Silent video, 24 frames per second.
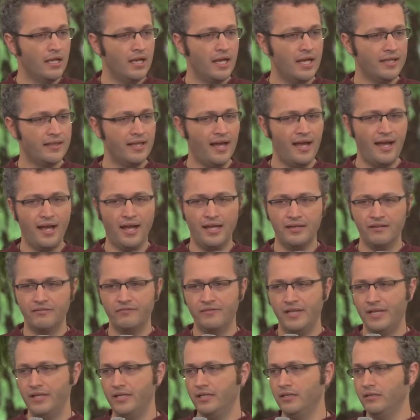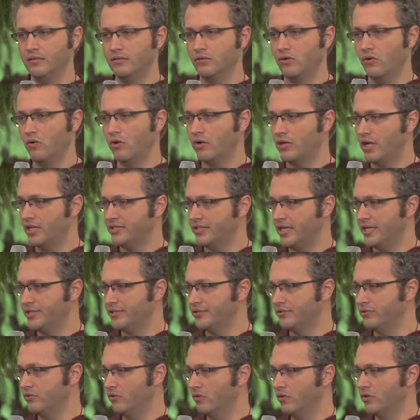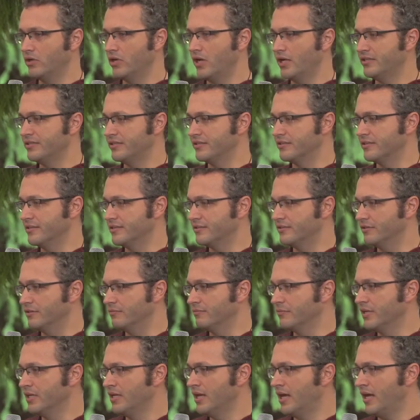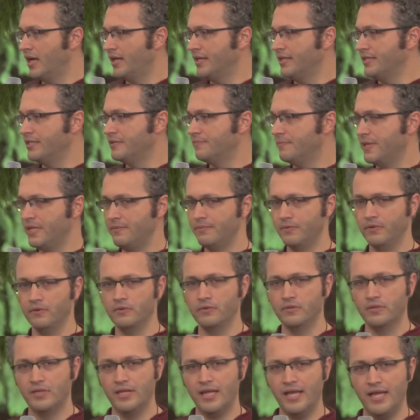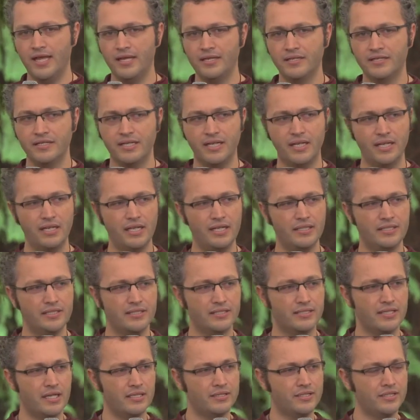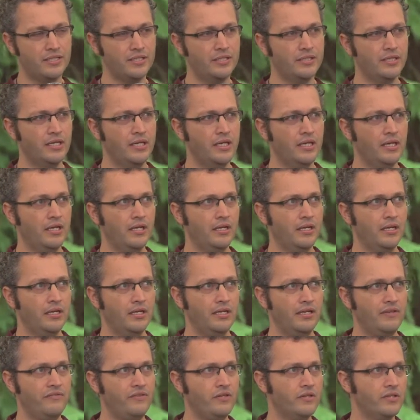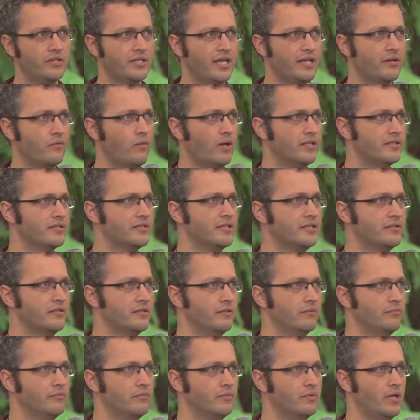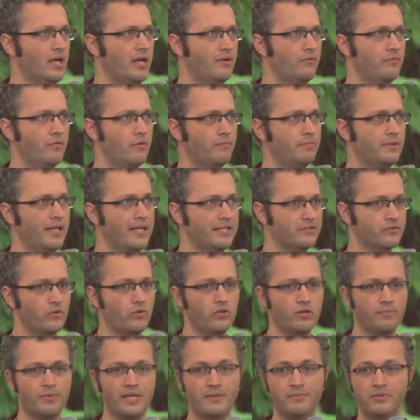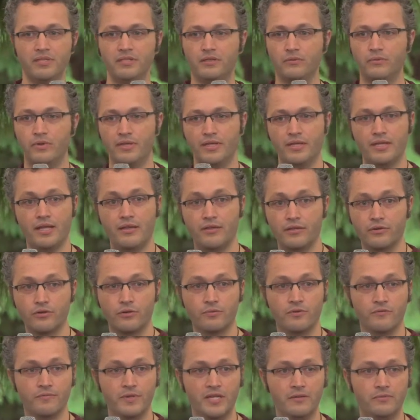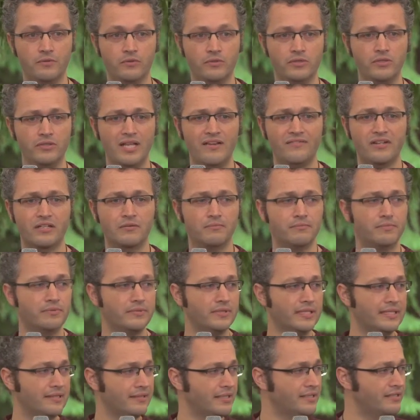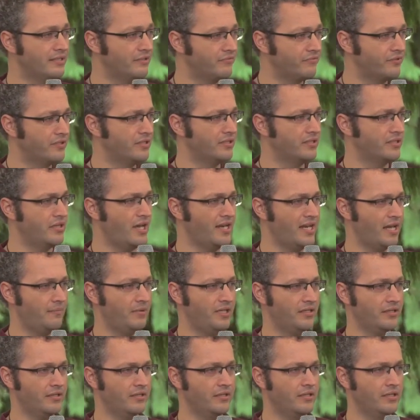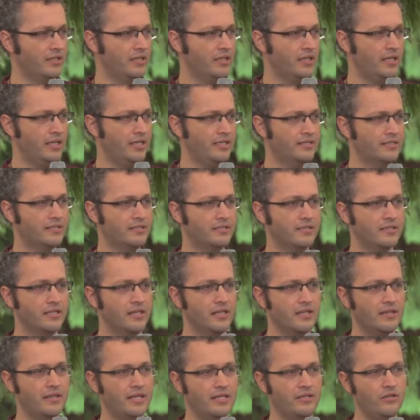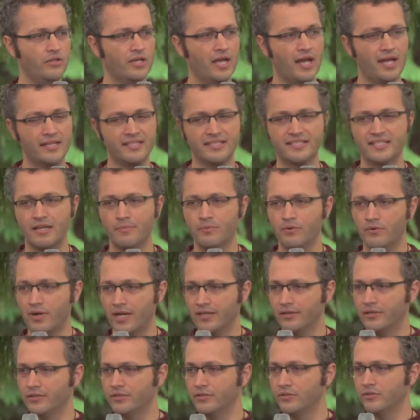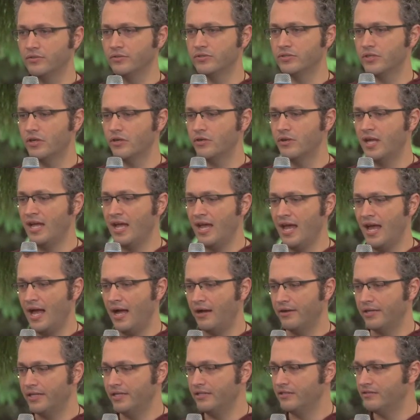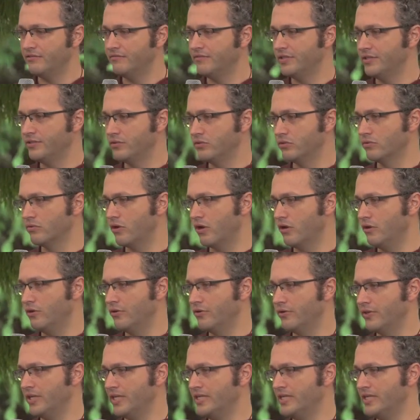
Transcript: at the heart of any organization or organizing system is people and it's such a if you can take one system and replace all the people in it with another group of people, you'll have a completely different dynamic. It's that you can't separate the two. So our individual growth